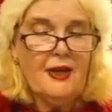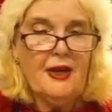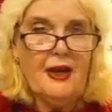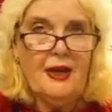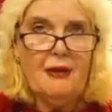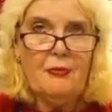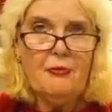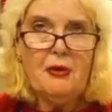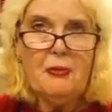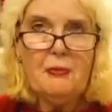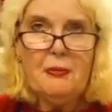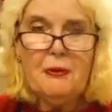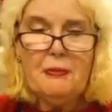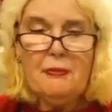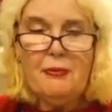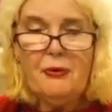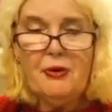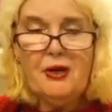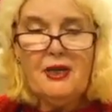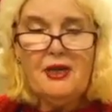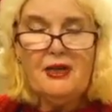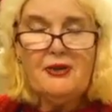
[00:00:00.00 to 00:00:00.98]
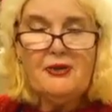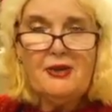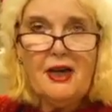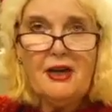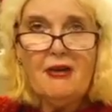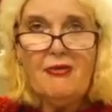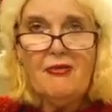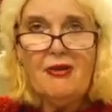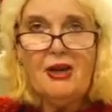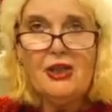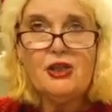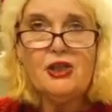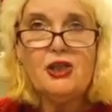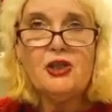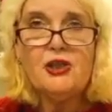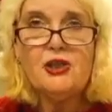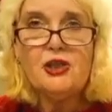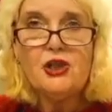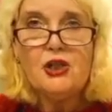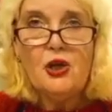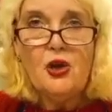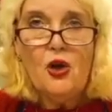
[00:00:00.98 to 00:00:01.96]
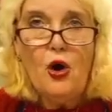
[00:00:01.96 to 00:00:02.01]
and we'll be putting the
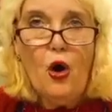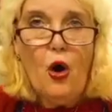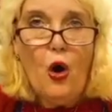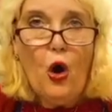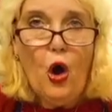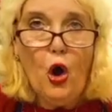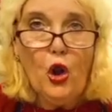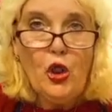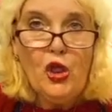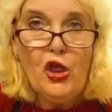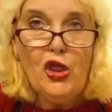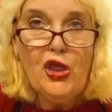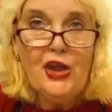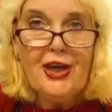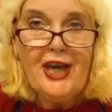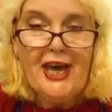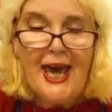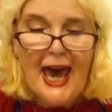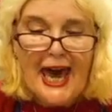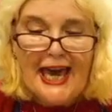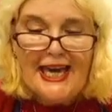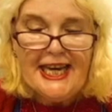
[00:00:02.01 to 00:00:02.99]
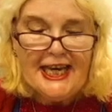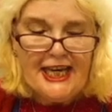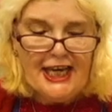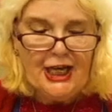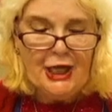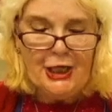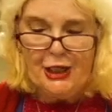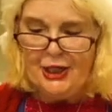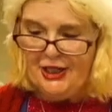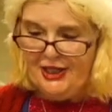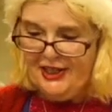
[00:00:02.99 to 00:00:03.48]
decorations on the cake.